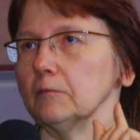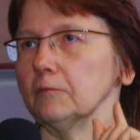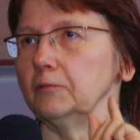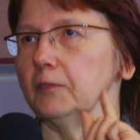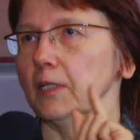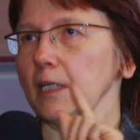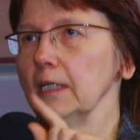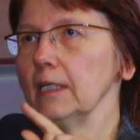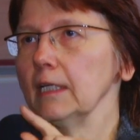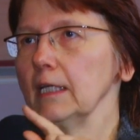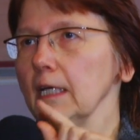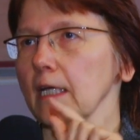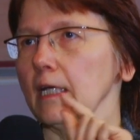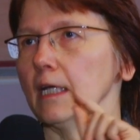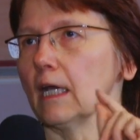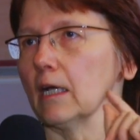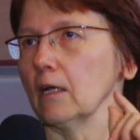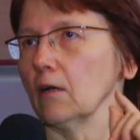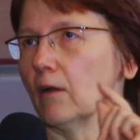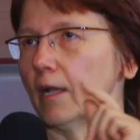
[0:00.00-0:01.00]

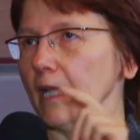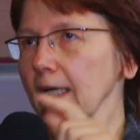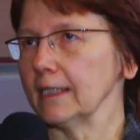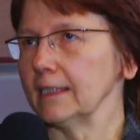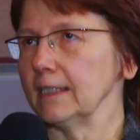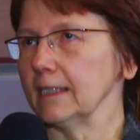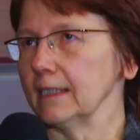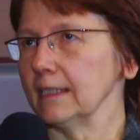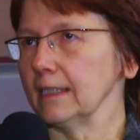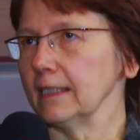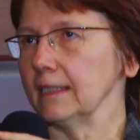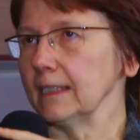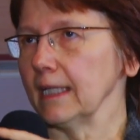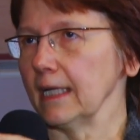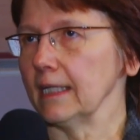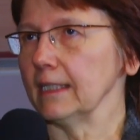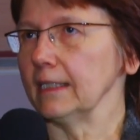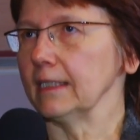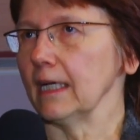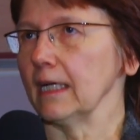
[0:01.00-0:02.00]
thinking and collecting the
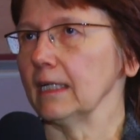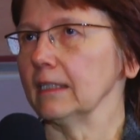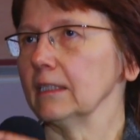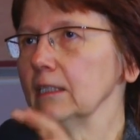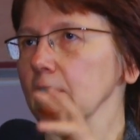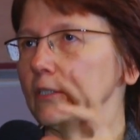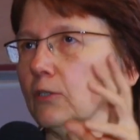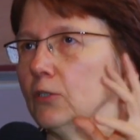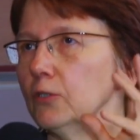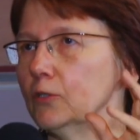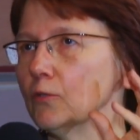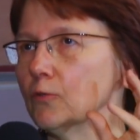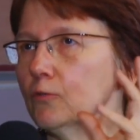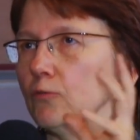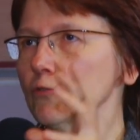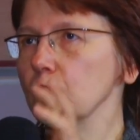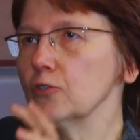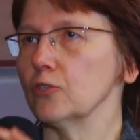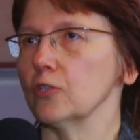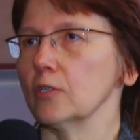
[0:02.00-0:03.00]
data, the
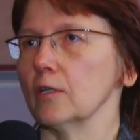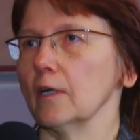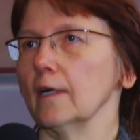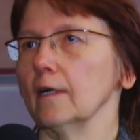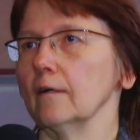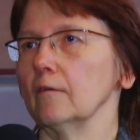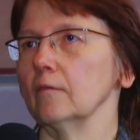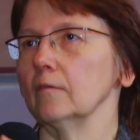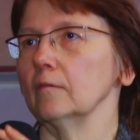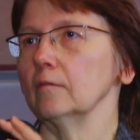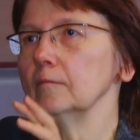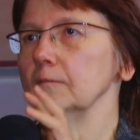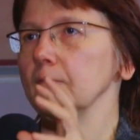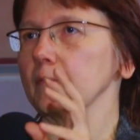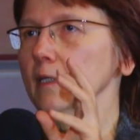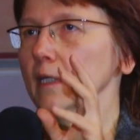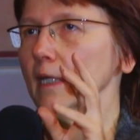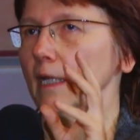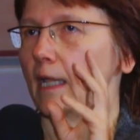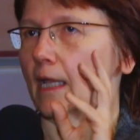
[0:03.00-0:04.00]
huge
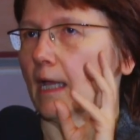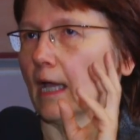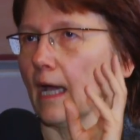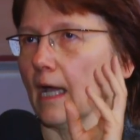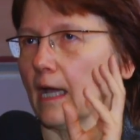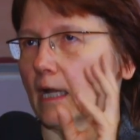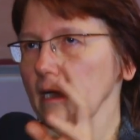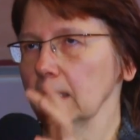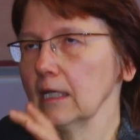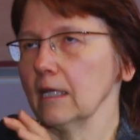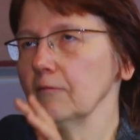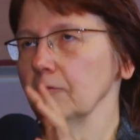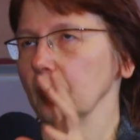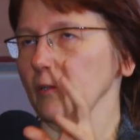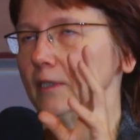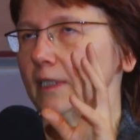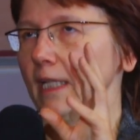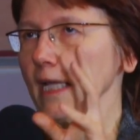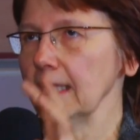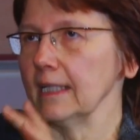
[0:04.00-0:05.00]
archive
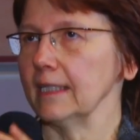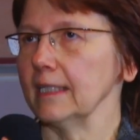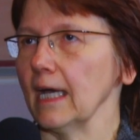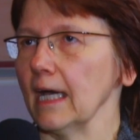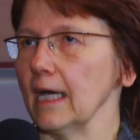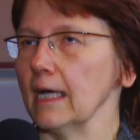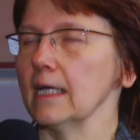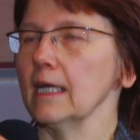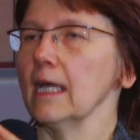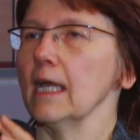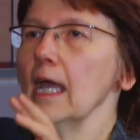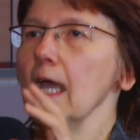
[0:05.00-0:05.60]
of data,